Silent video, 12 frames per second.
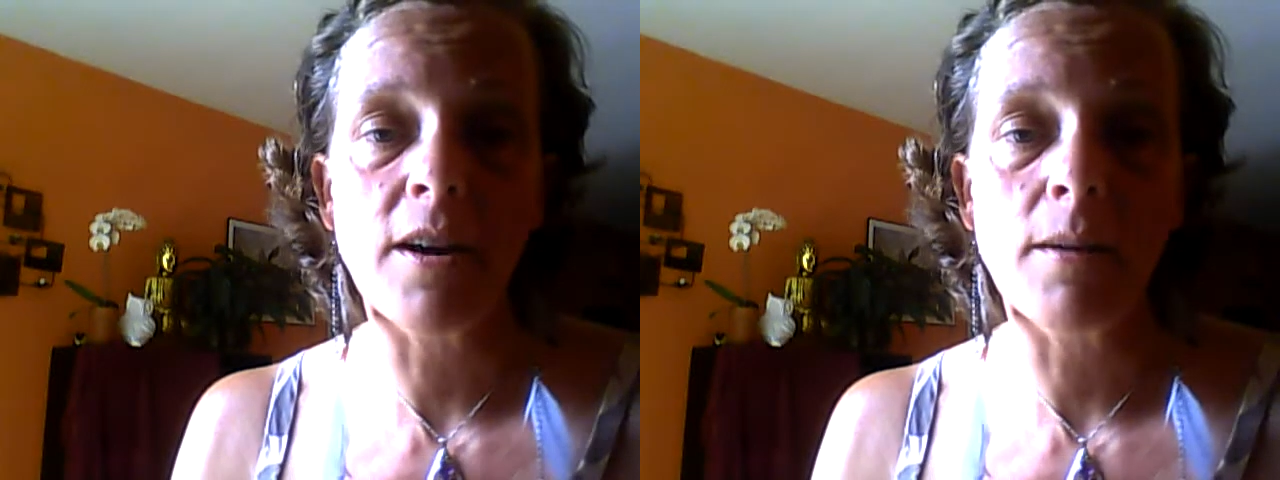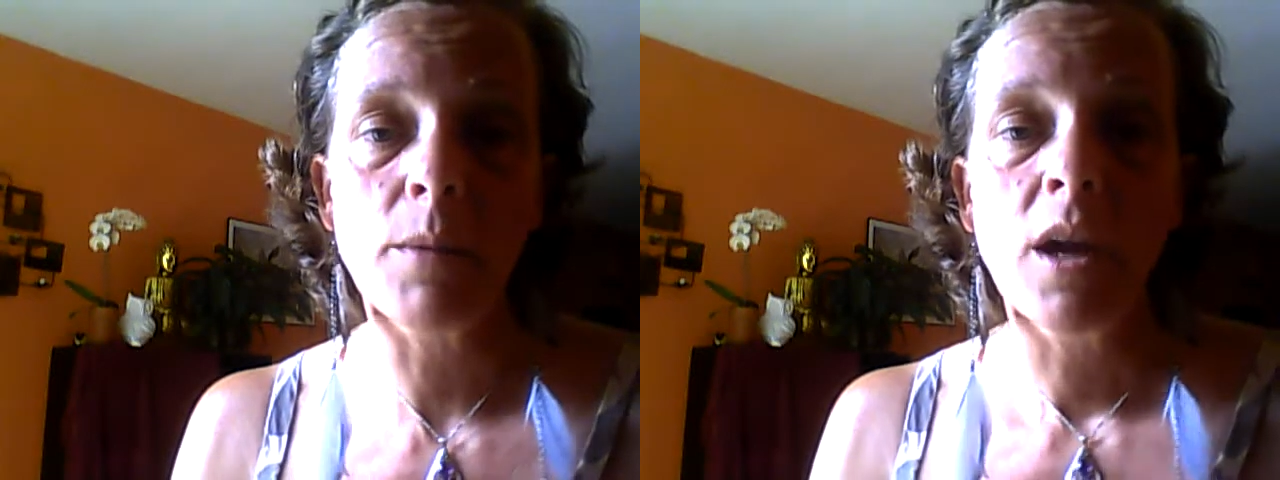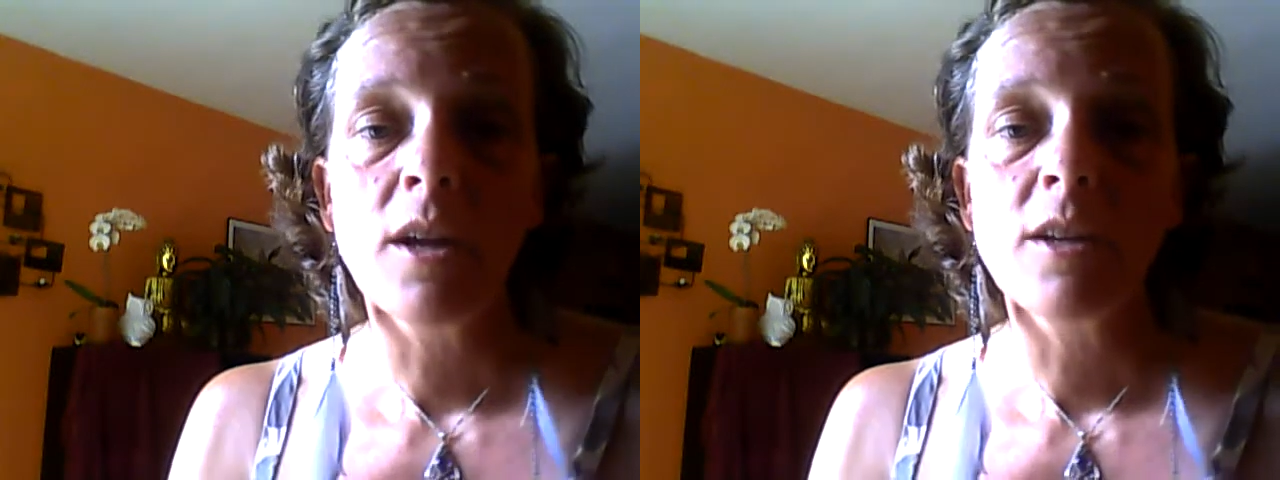
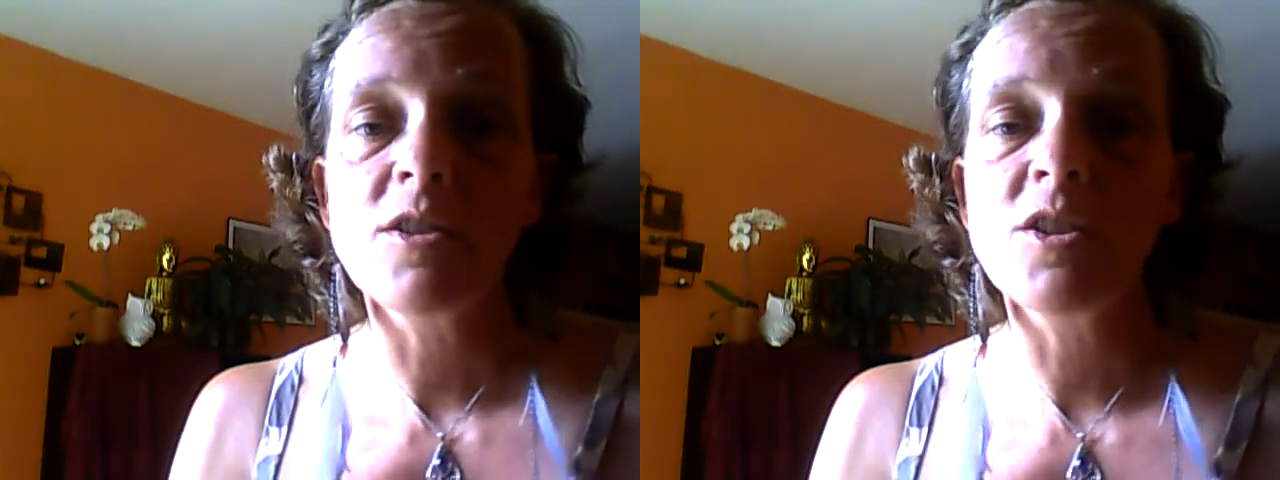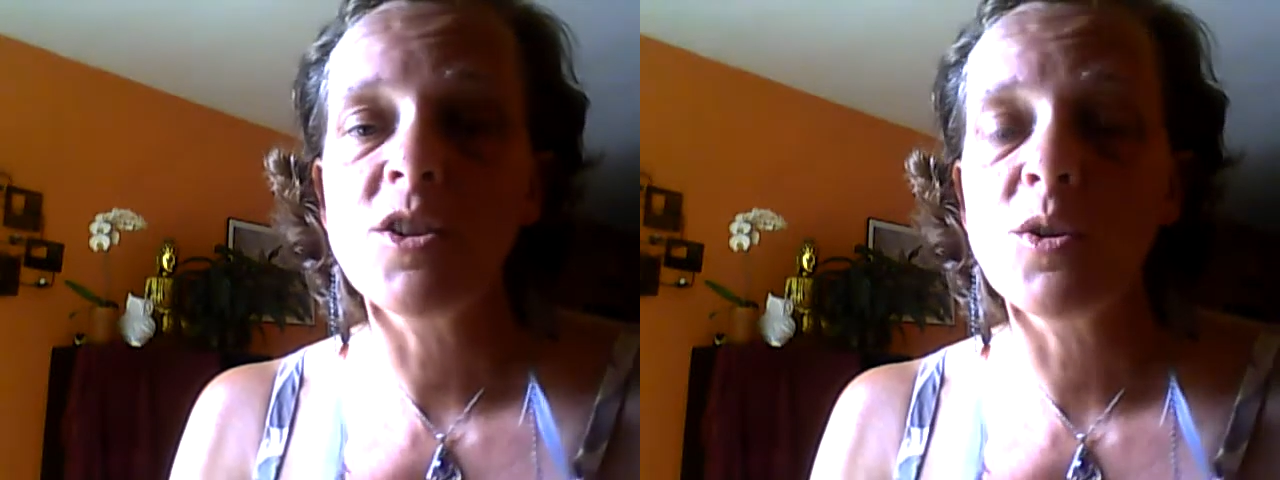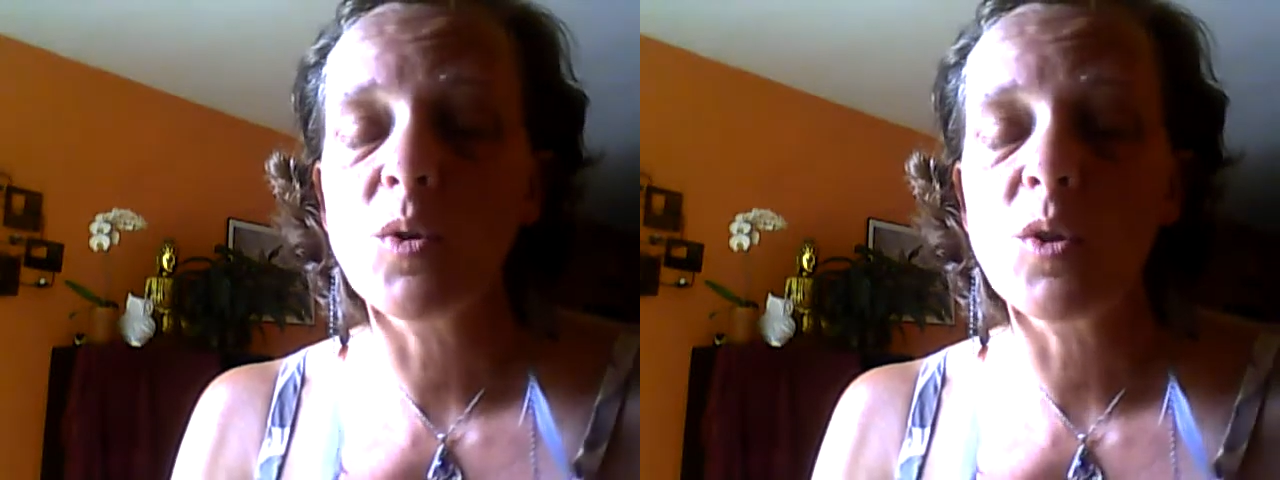up
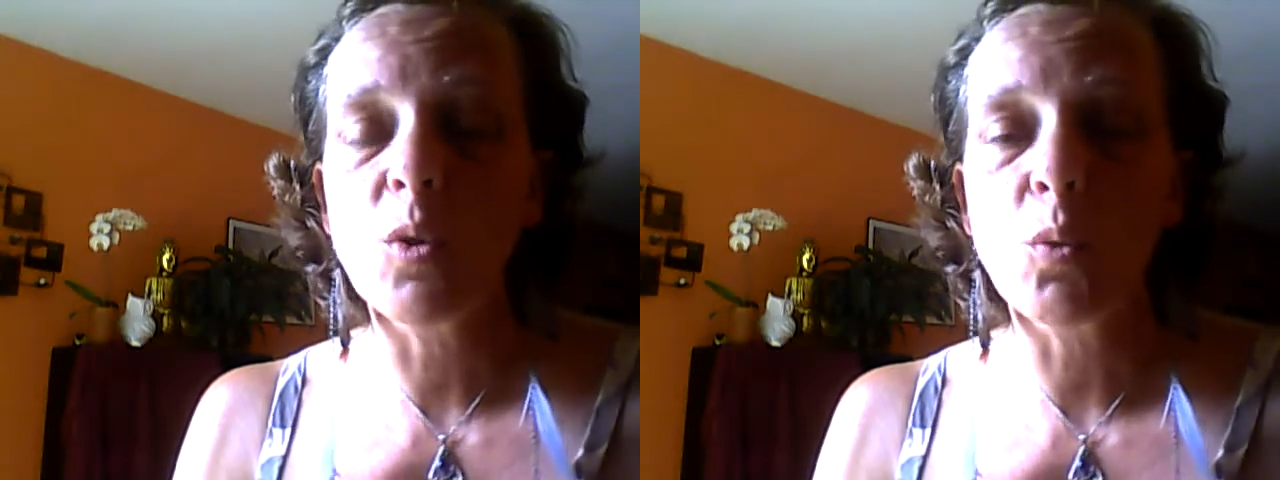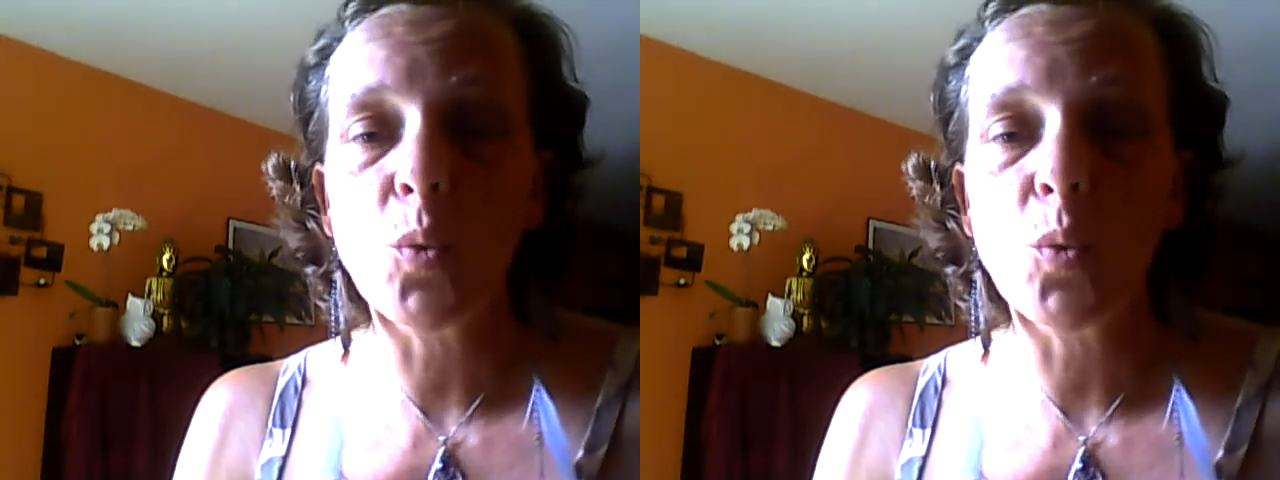to the